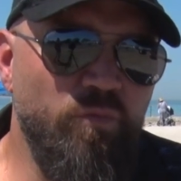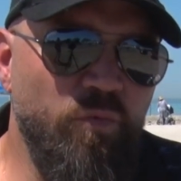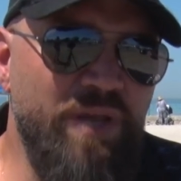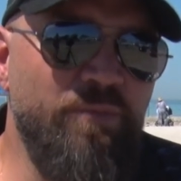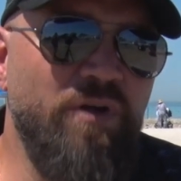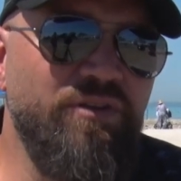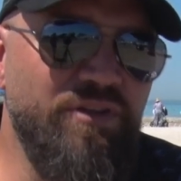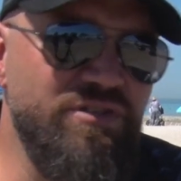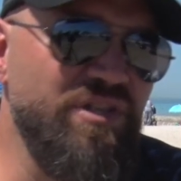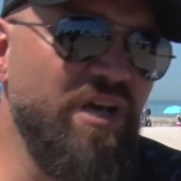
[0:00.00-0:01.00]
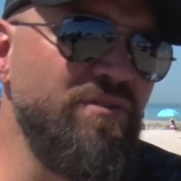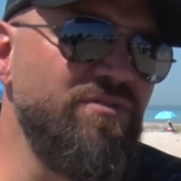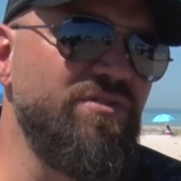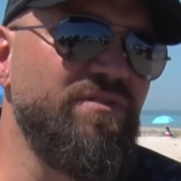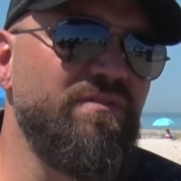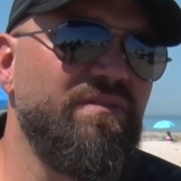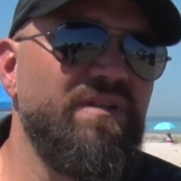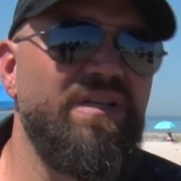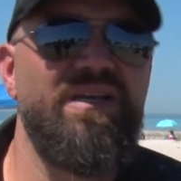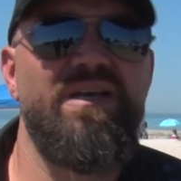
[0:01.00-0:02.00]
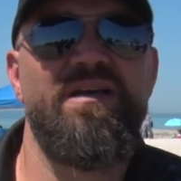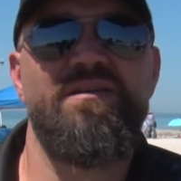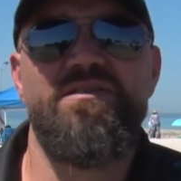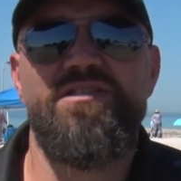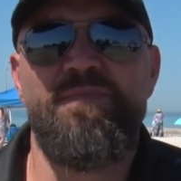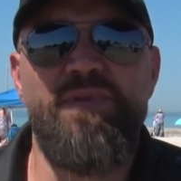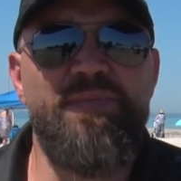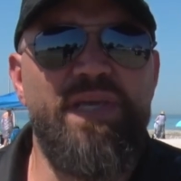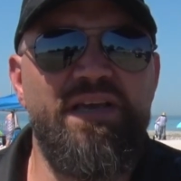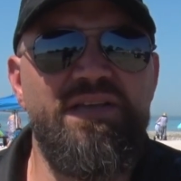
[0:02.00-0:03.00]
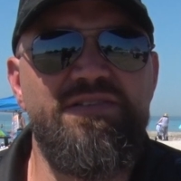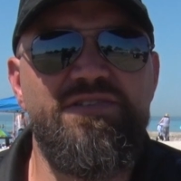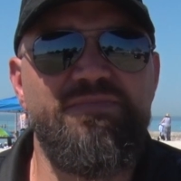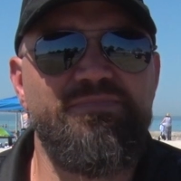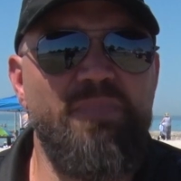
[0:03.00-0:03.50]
We won't use those simply because